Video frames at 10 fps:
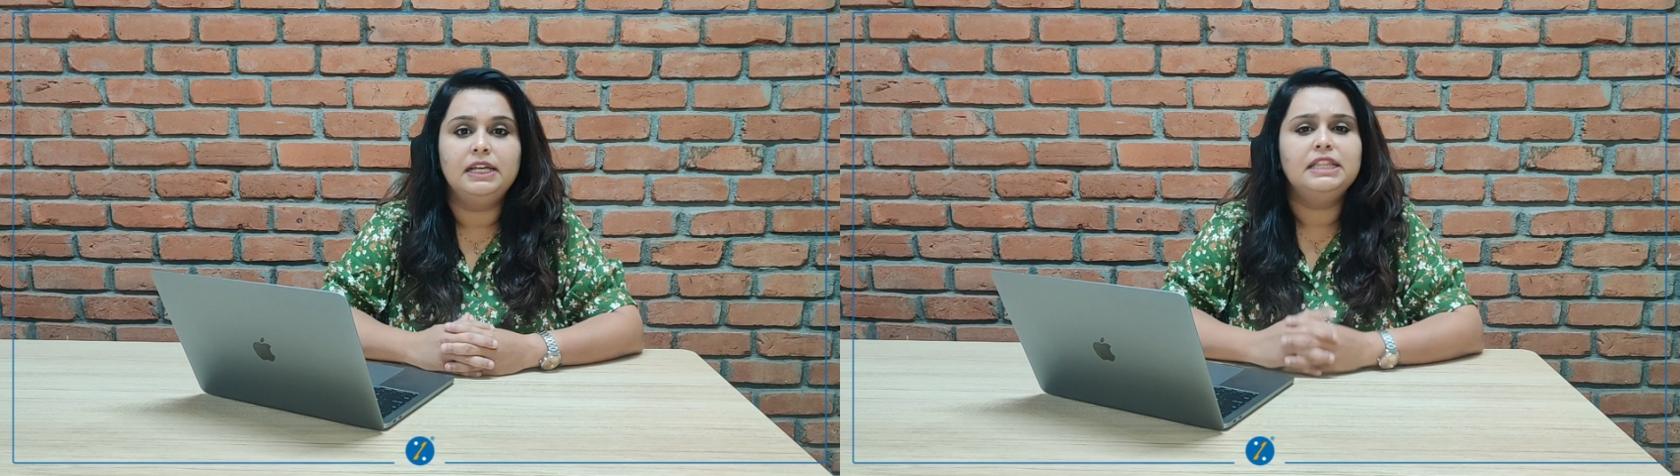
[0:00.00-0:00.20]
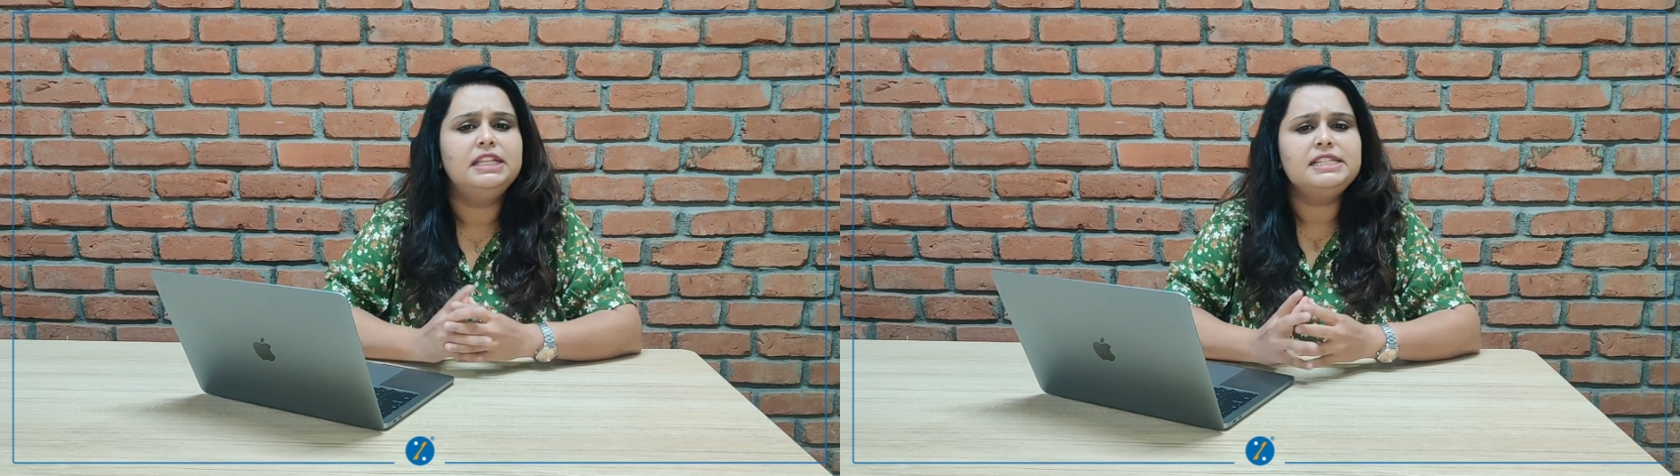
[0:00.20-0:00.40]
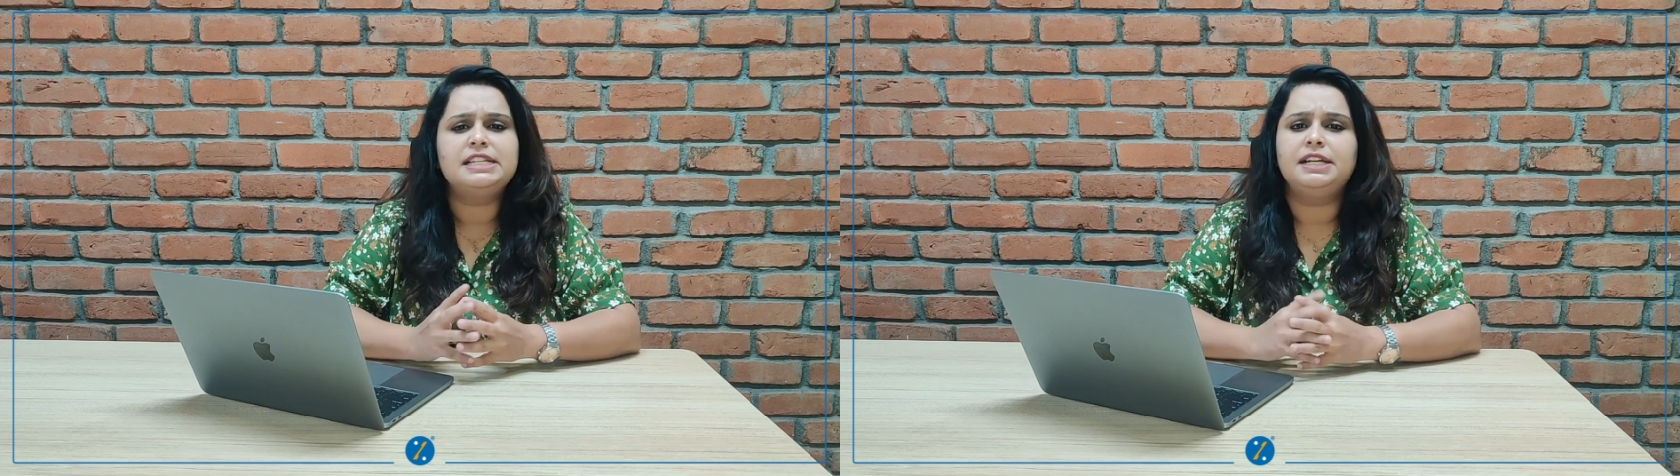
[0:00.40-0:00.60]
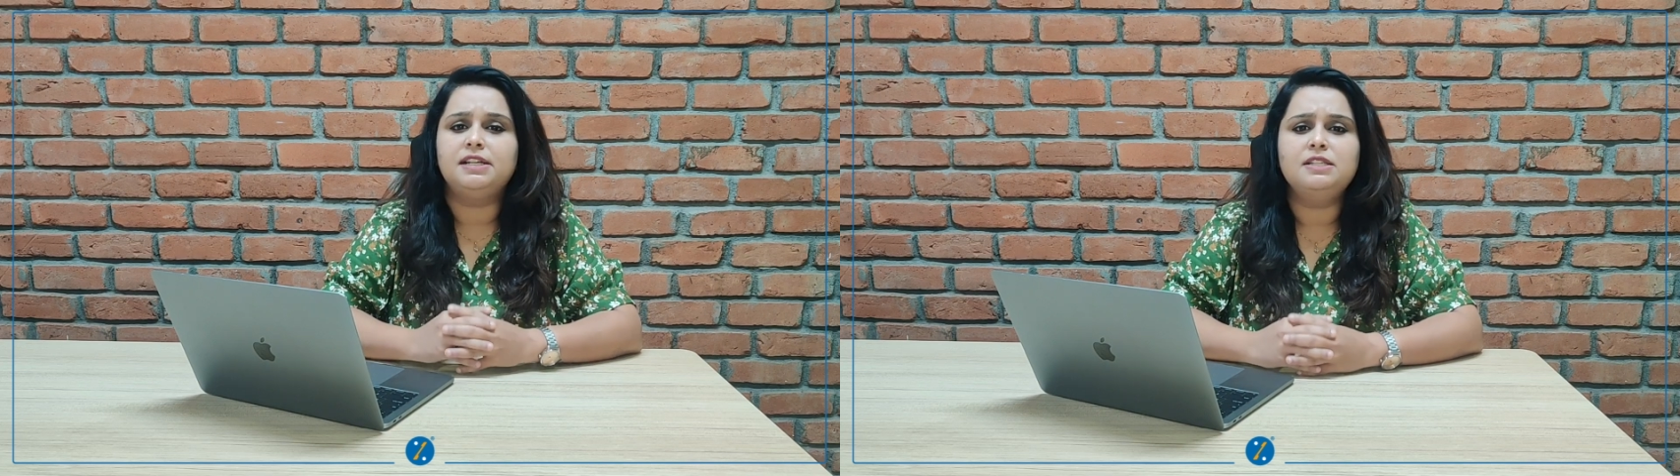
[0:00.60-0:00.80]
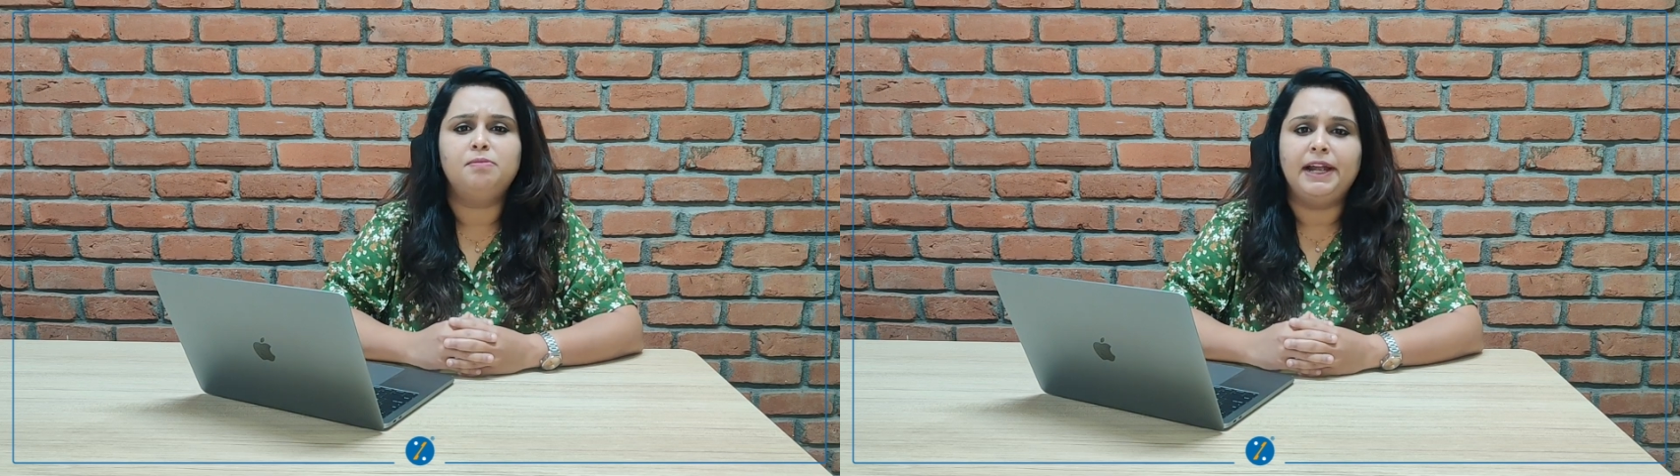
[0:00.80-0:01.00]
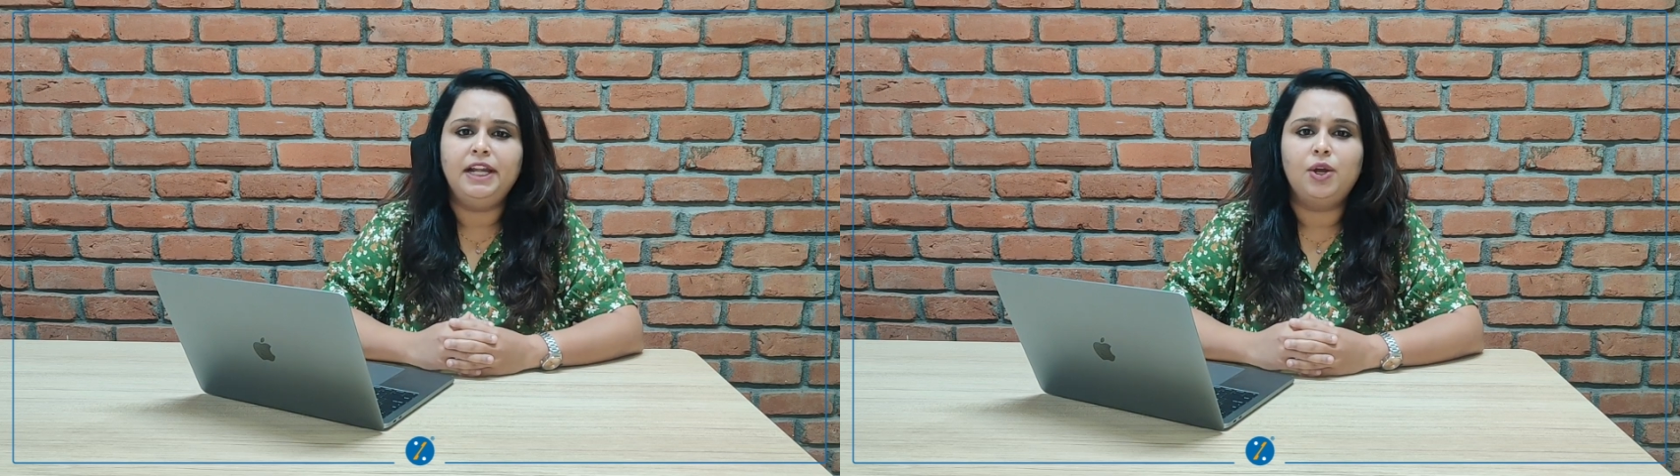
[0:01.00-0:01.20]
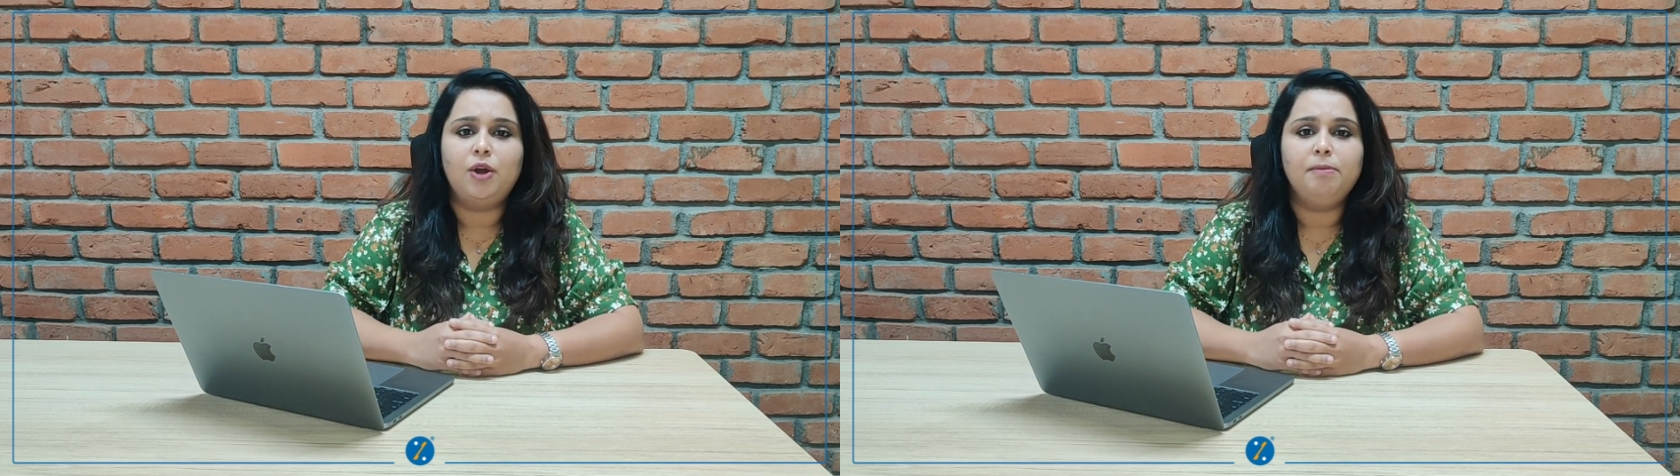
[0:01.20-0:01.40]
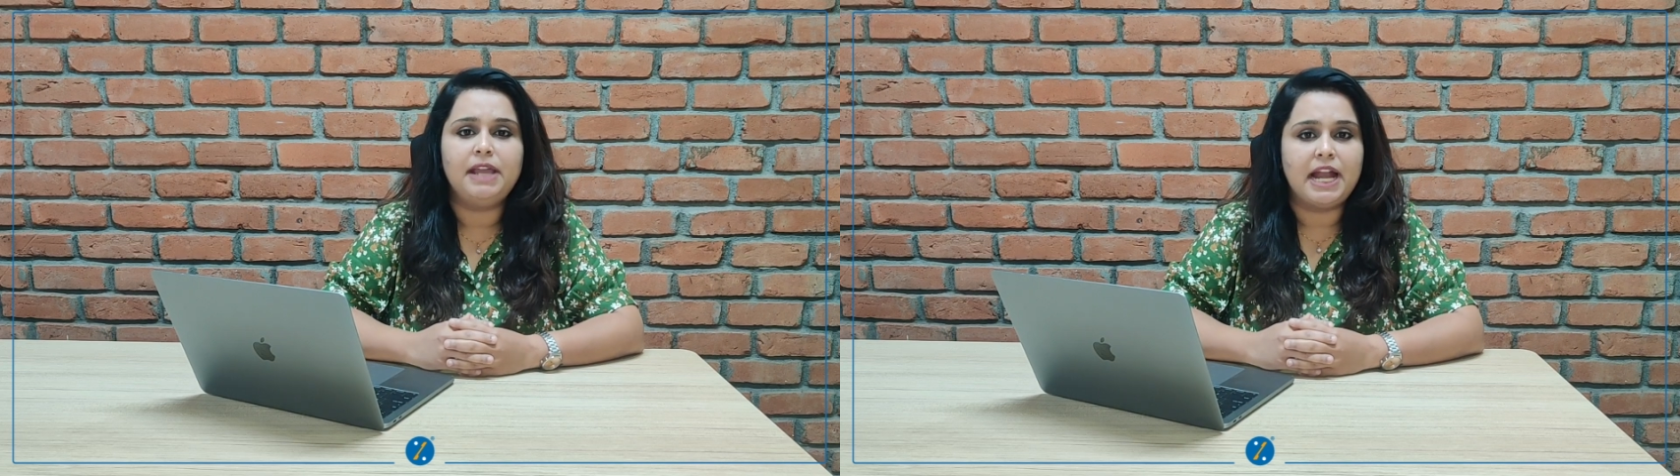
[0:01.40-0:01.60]
These returns might not
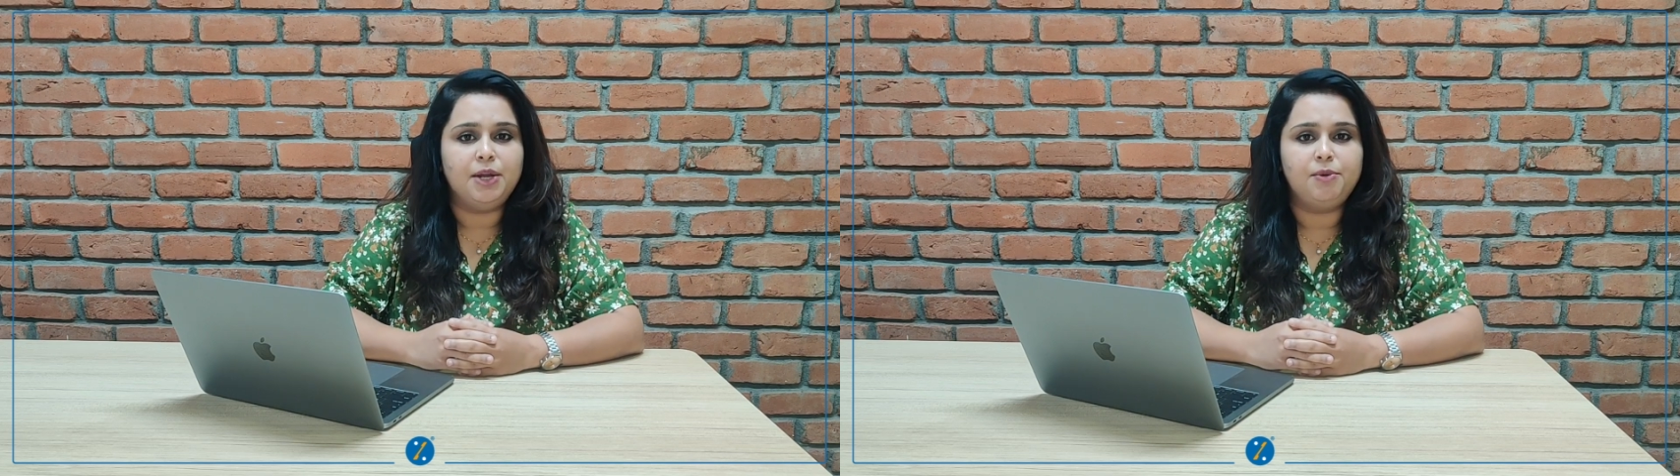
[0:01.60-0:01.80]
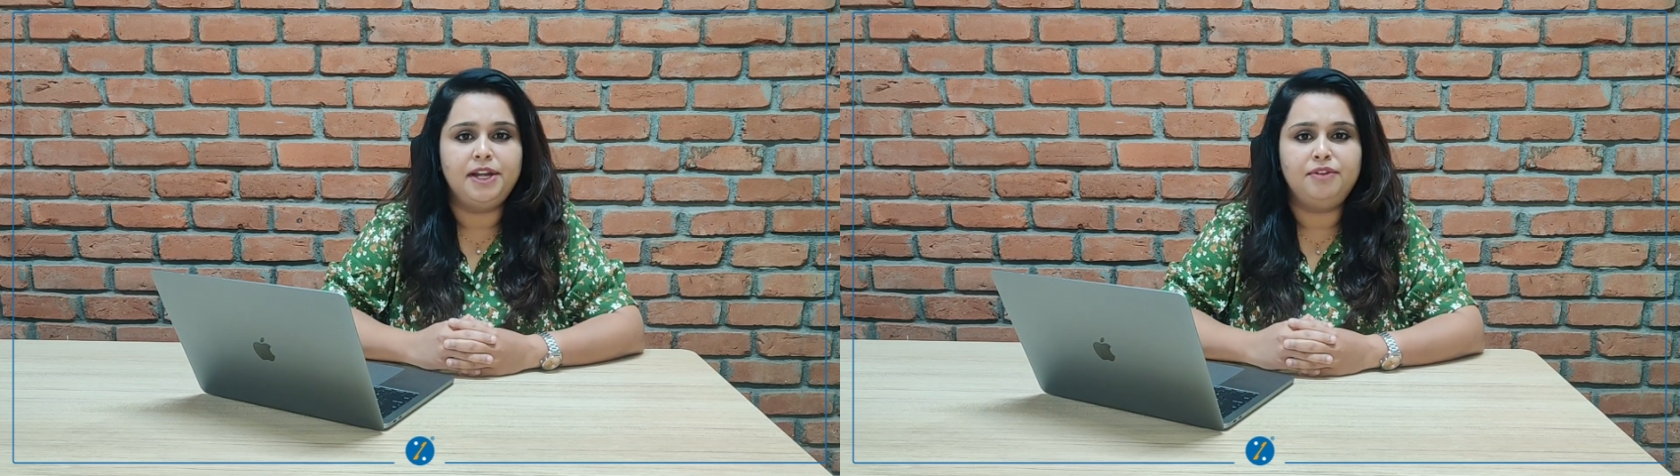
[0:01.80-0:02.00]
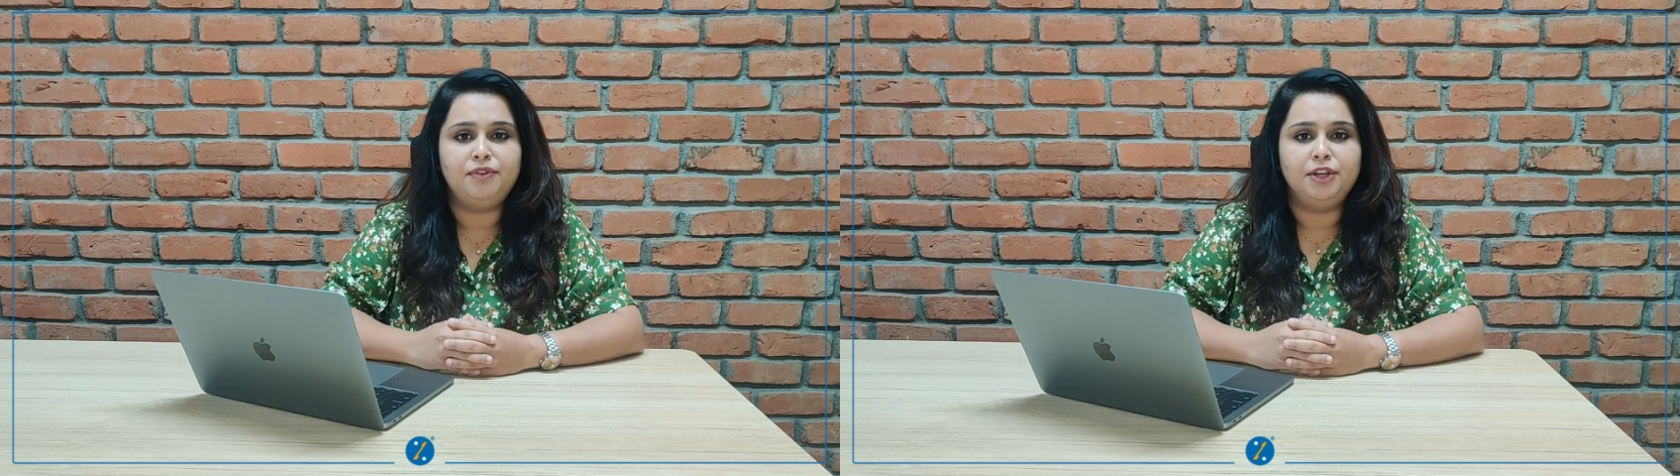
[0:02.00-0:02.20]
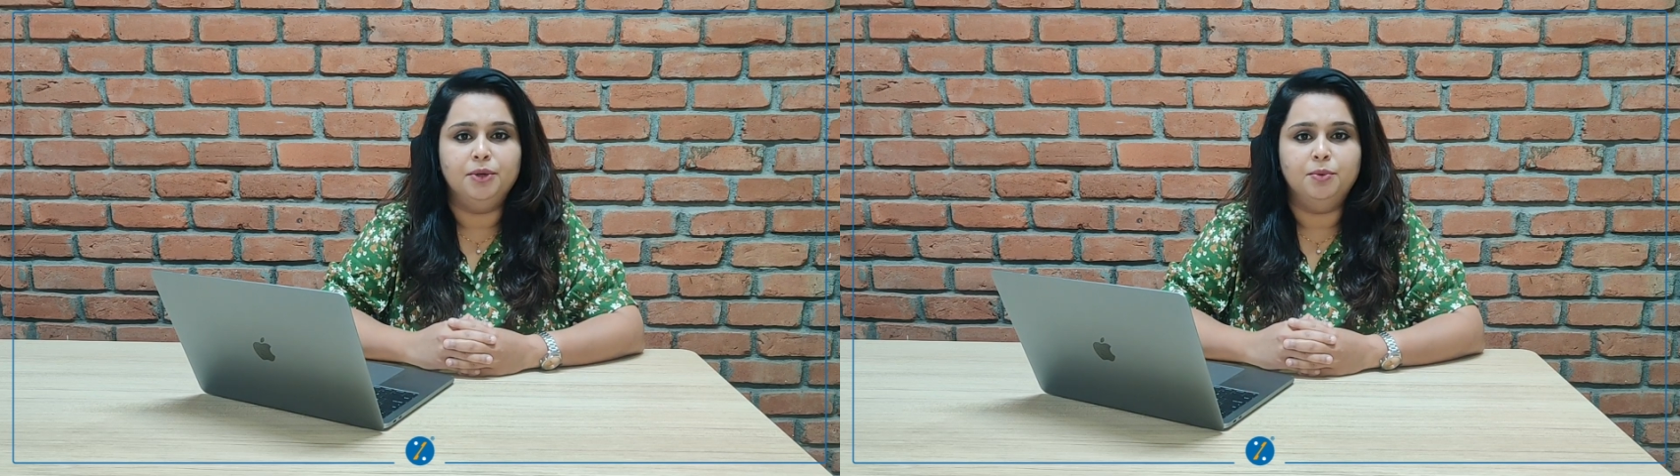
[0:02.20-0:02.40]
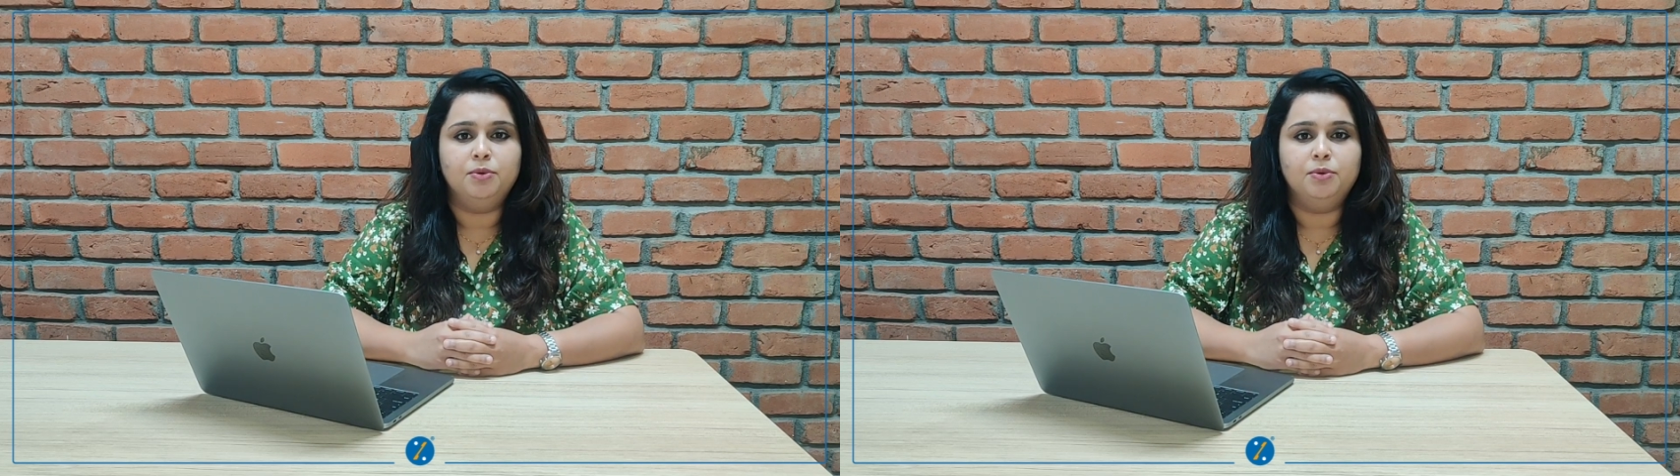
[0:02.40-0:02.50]
be adequate for you.